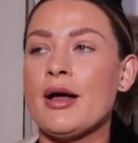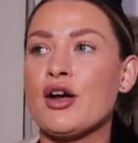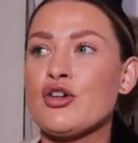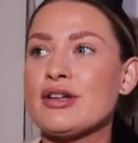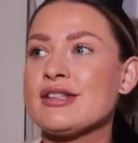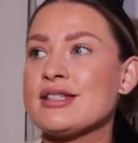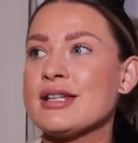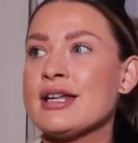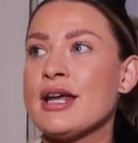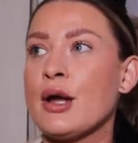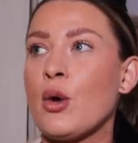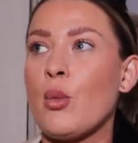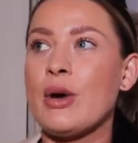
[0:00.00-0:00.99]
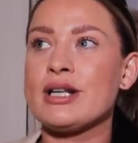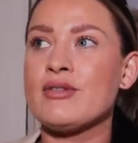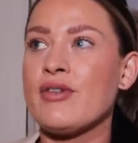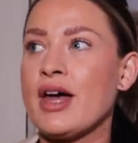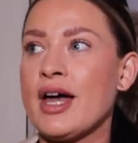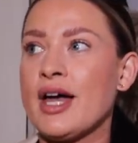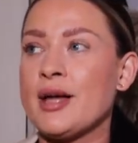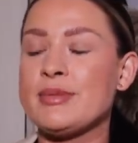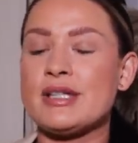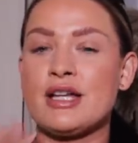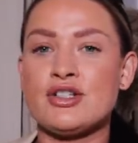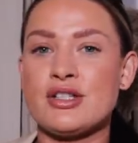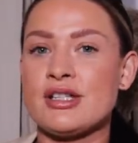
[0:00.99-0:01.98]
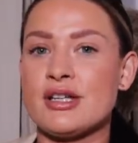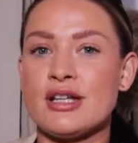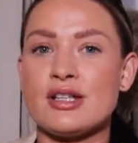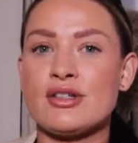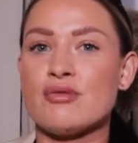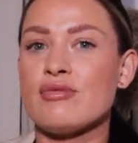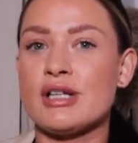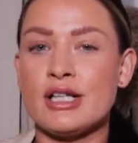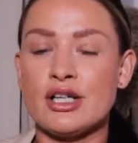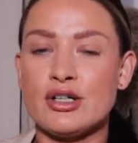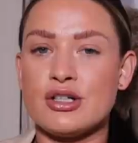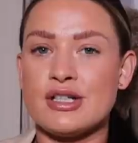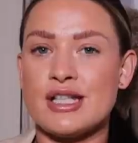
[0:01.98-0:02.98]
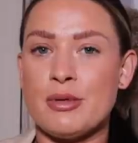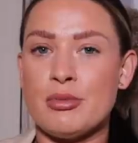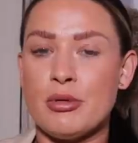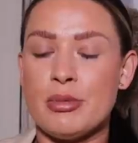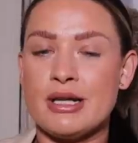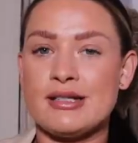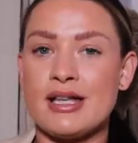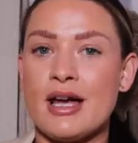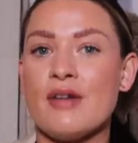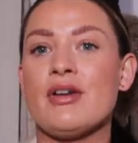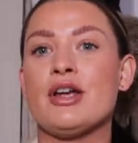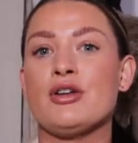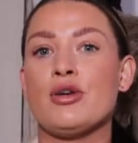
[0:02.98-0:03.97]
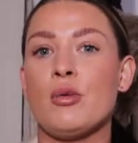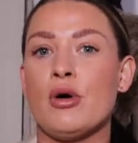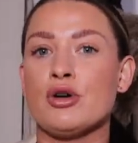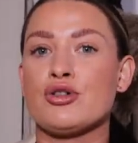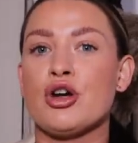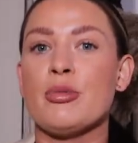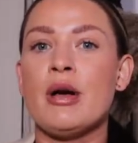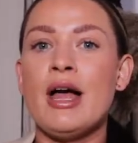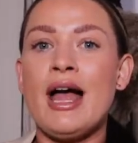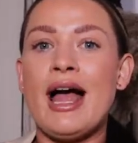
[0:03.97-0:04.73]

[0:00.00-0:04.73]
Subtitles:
Christening, wedding vibes, I just think it's a really good staple piece to have in your wardrobe.